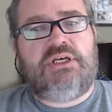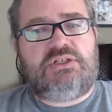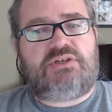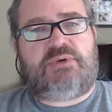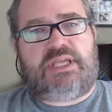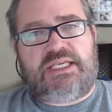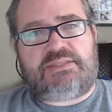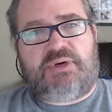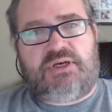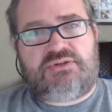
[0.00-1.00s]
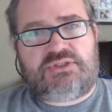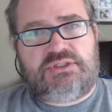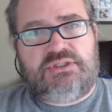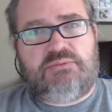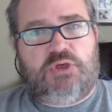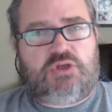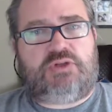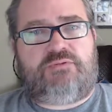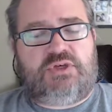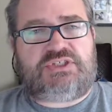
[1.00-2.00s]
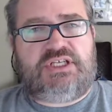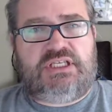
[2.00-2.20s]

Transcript: So if we get into post, we look at the first scene,